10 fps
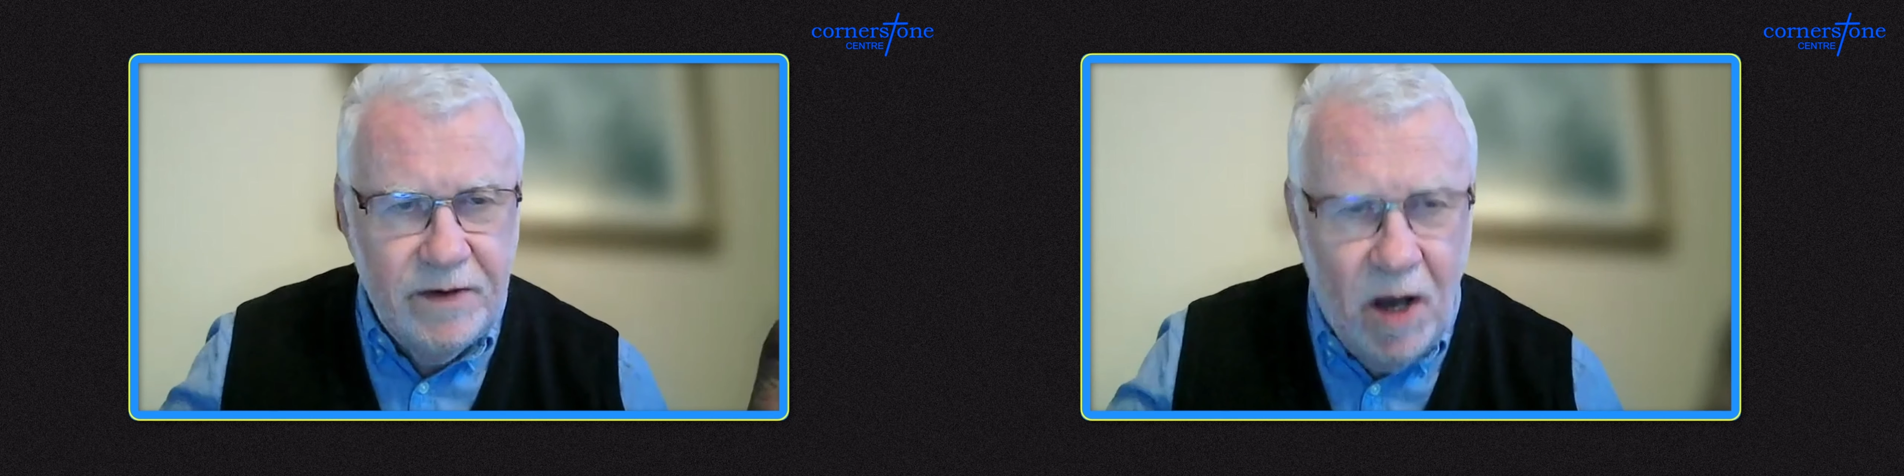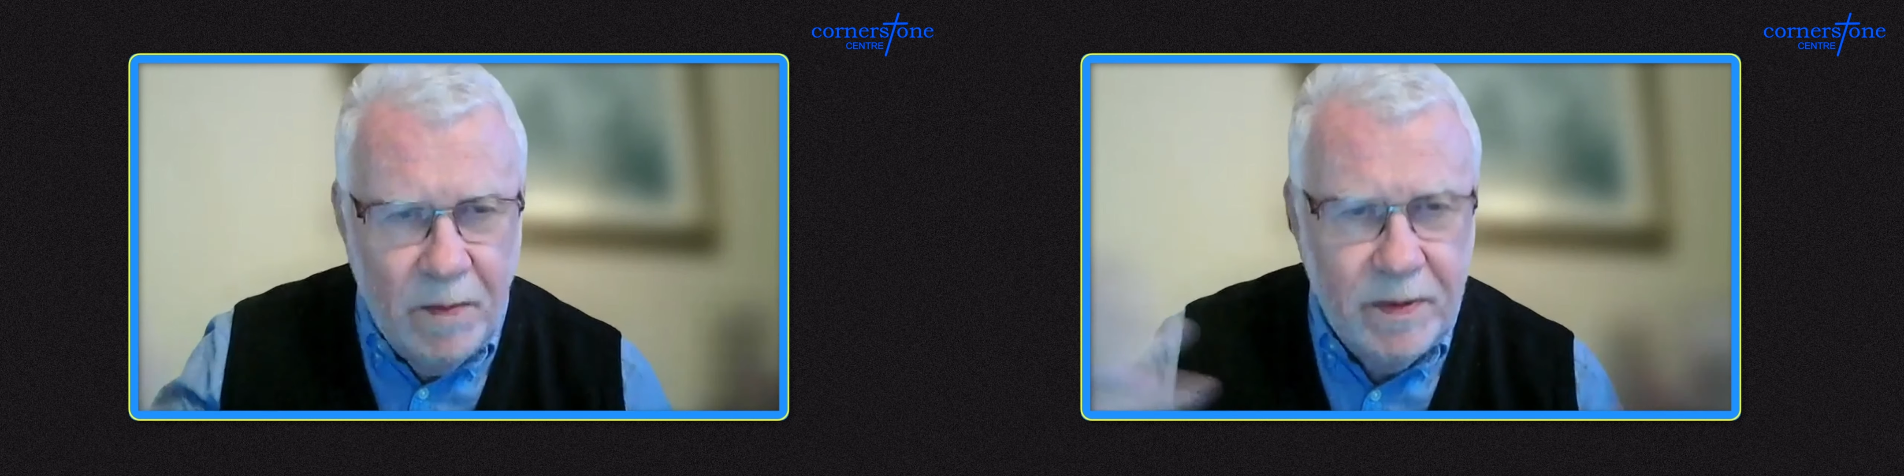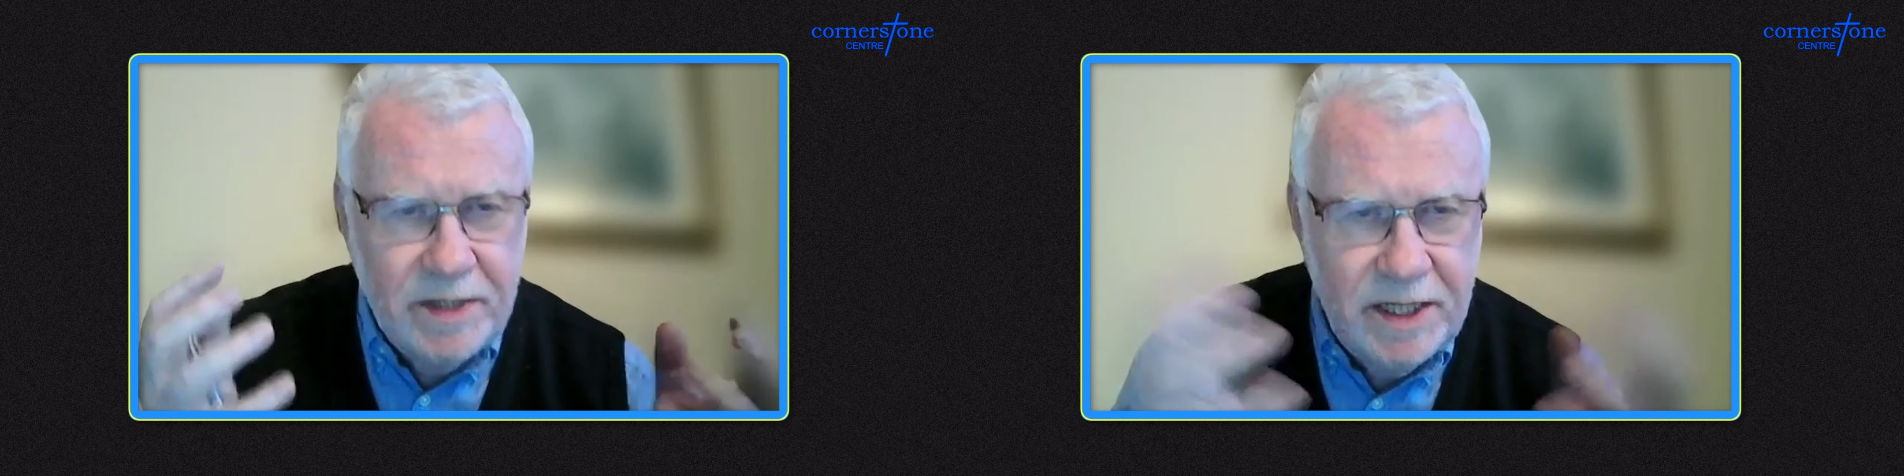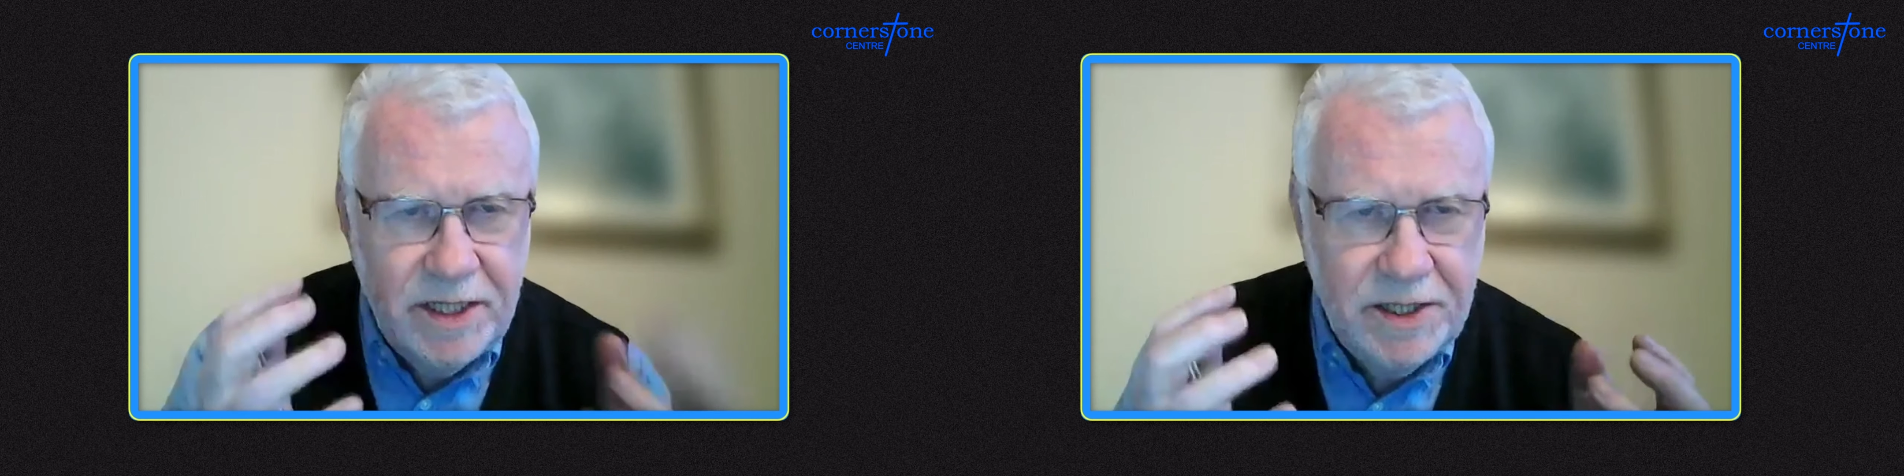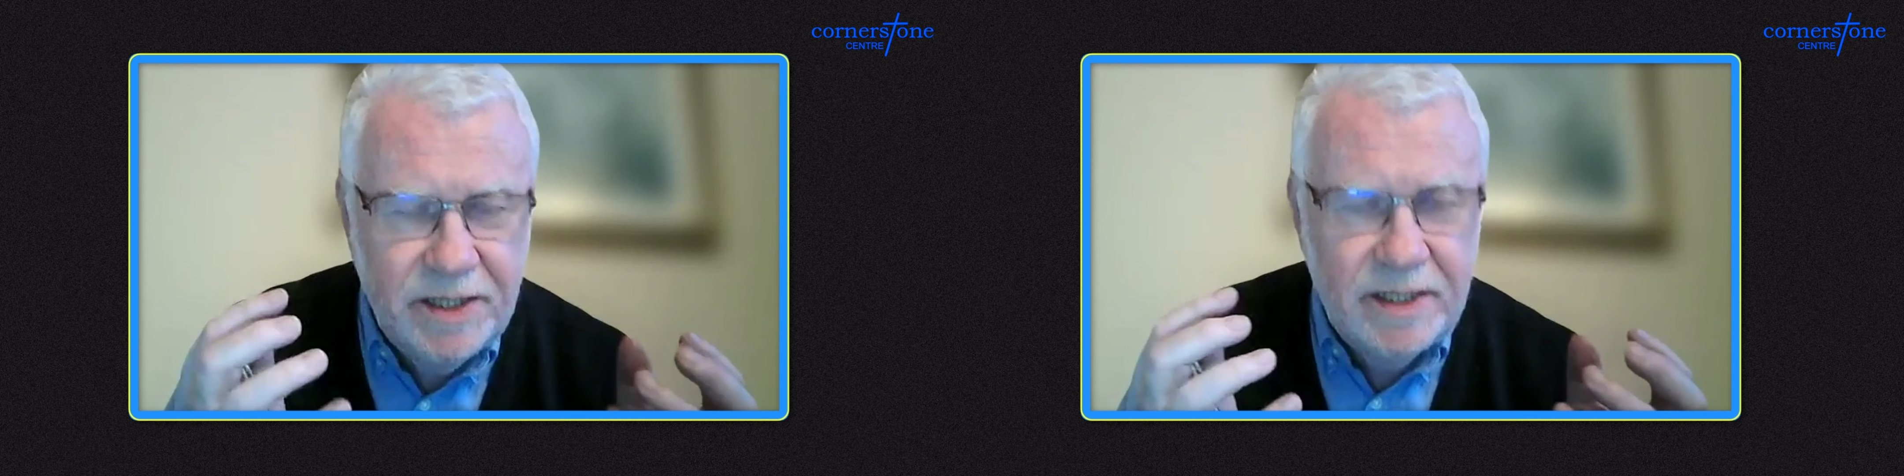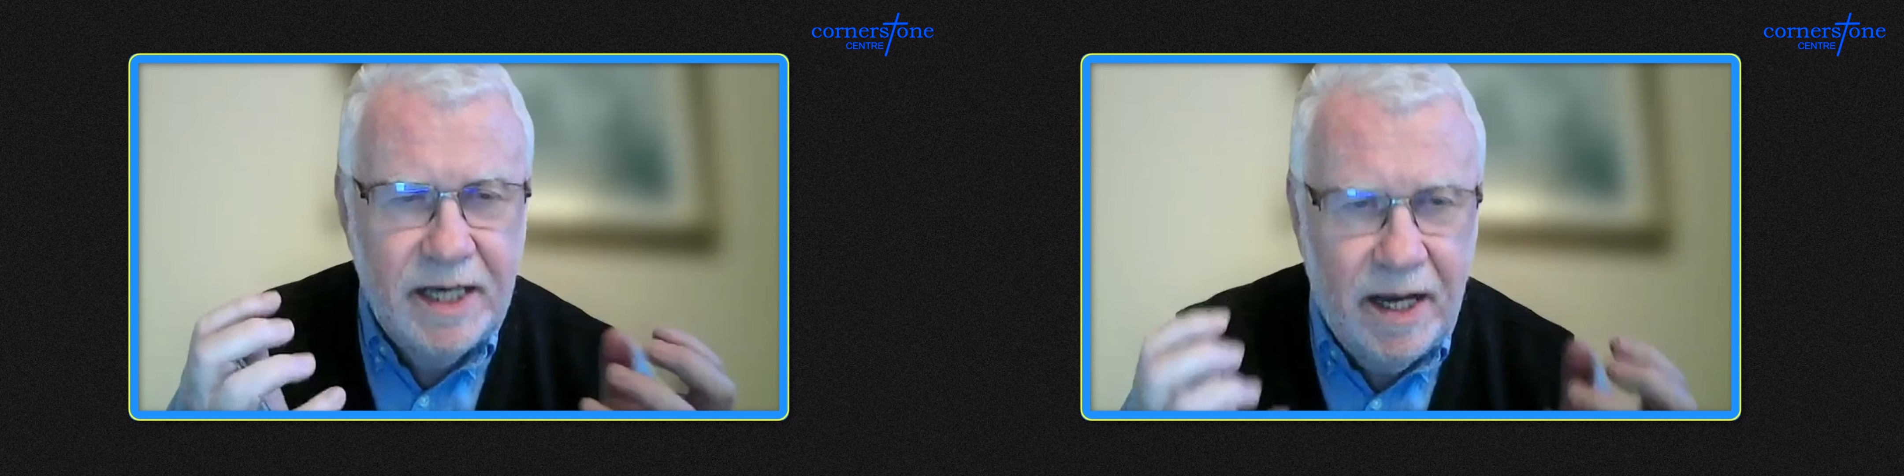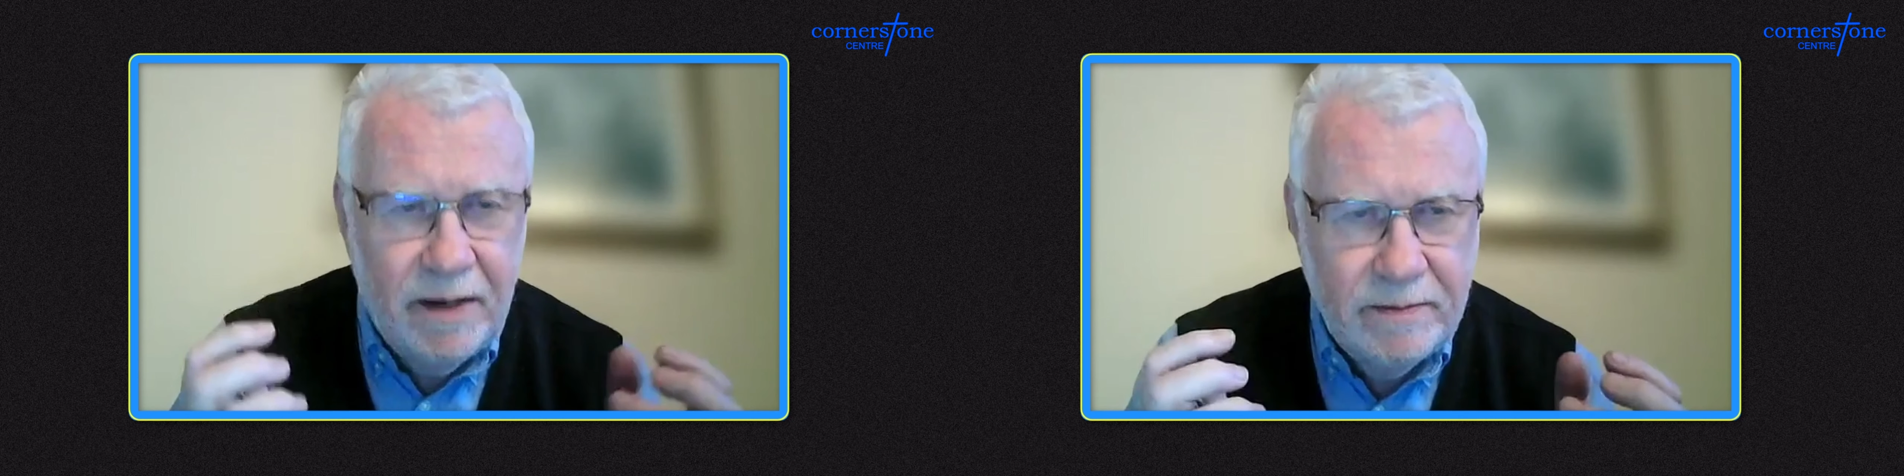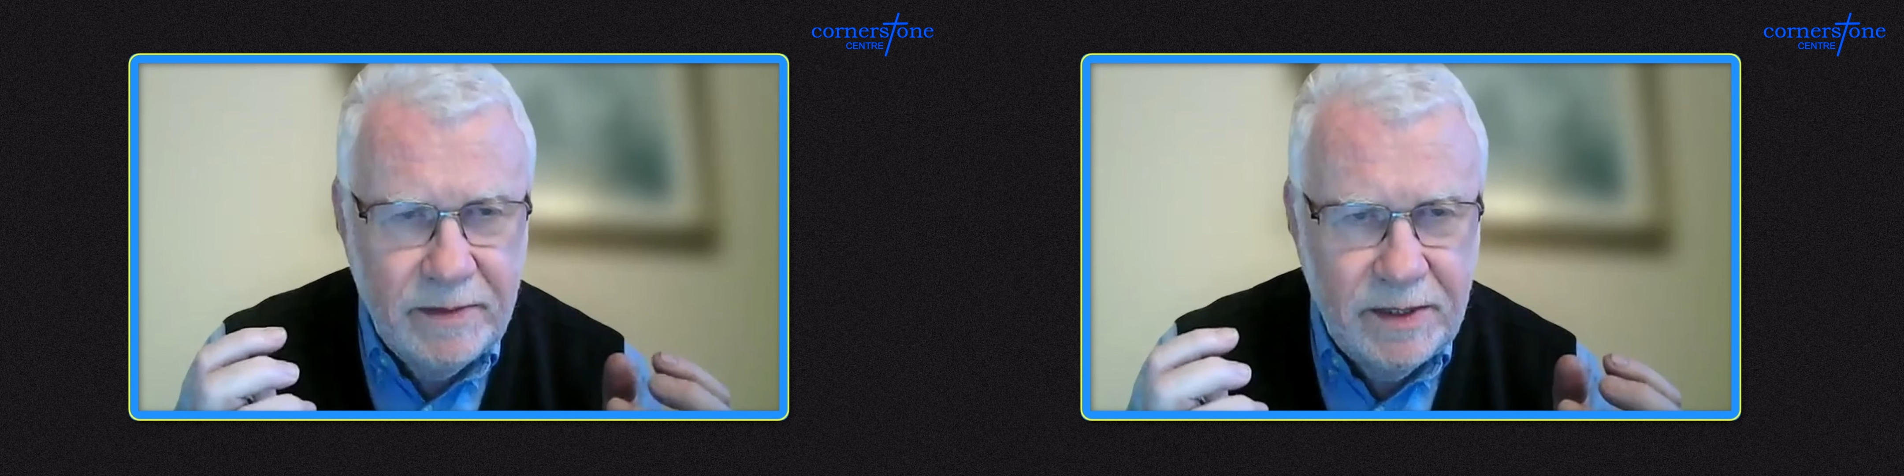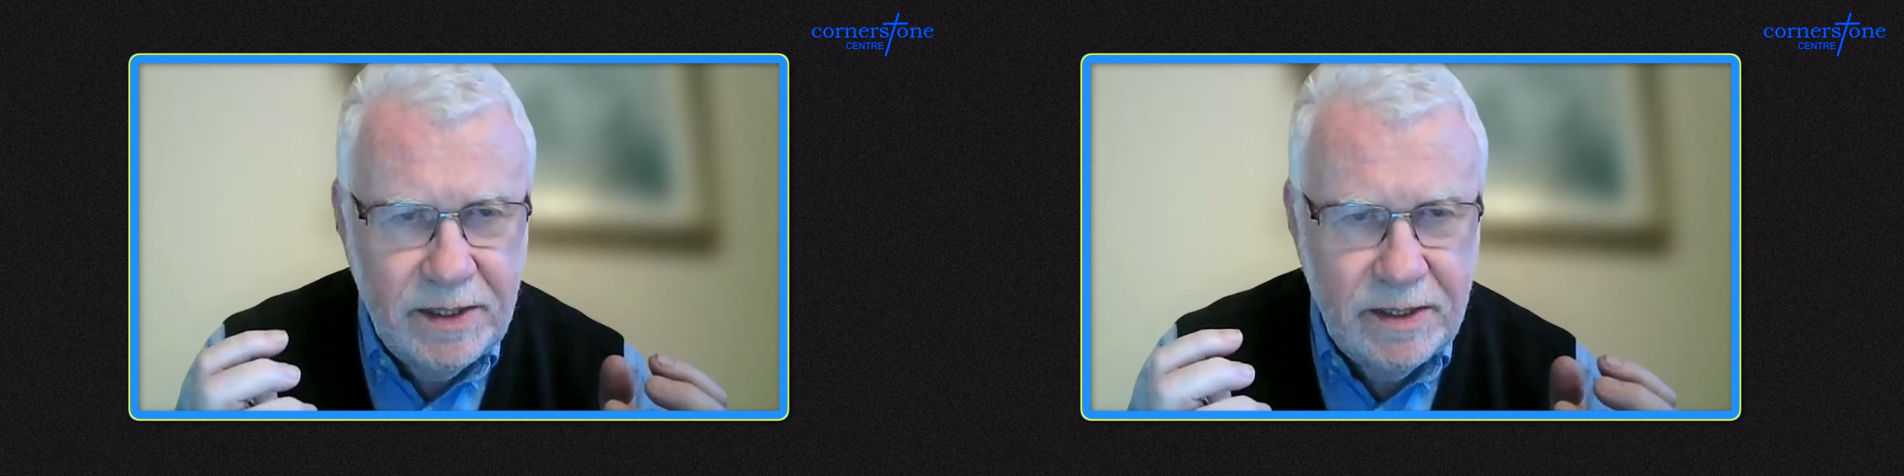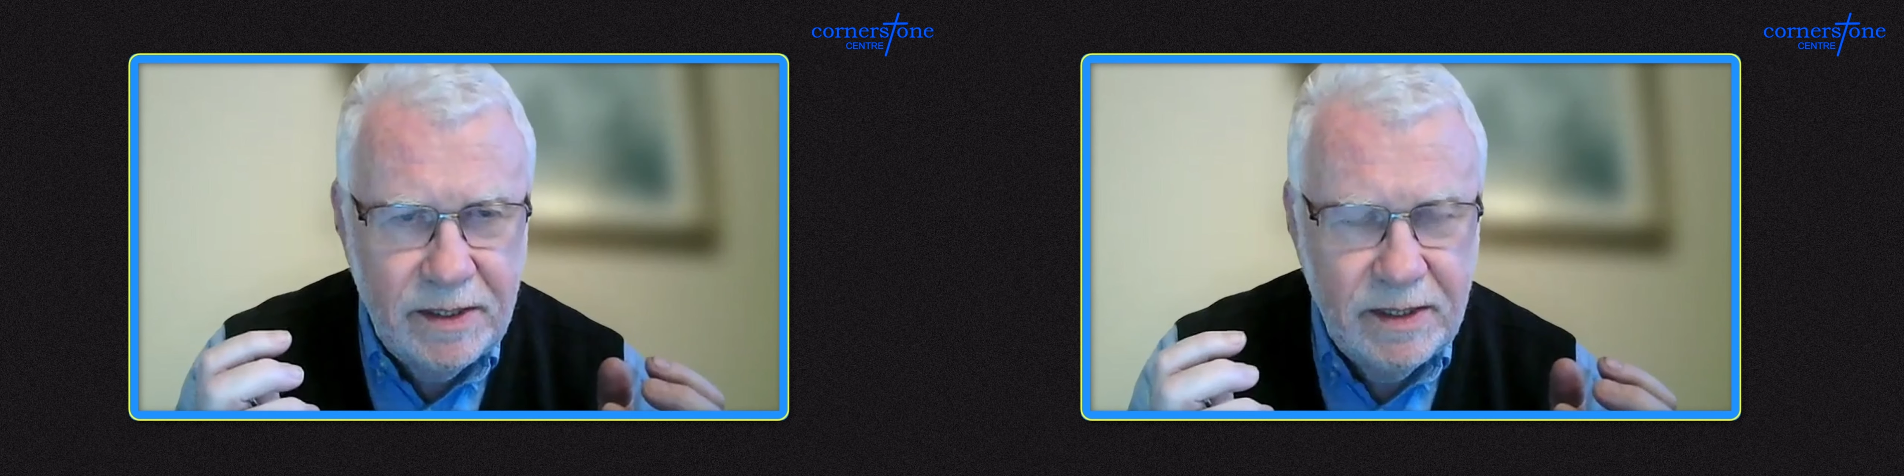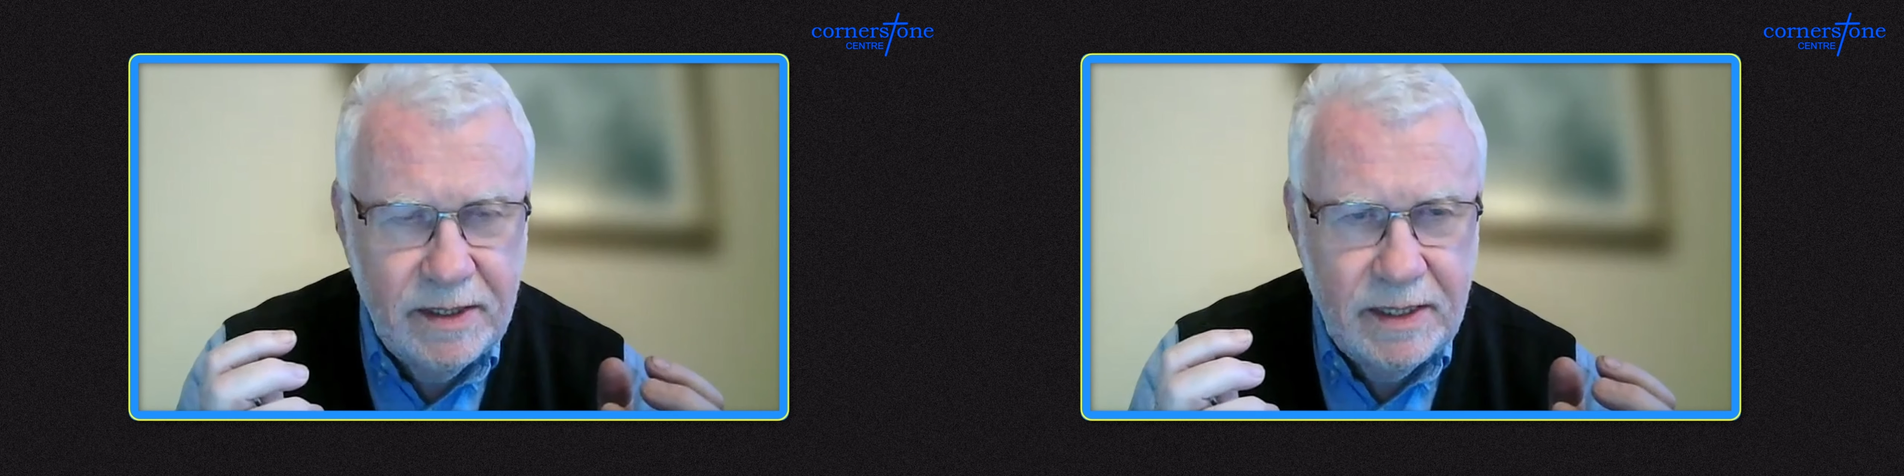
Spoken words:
opposition comes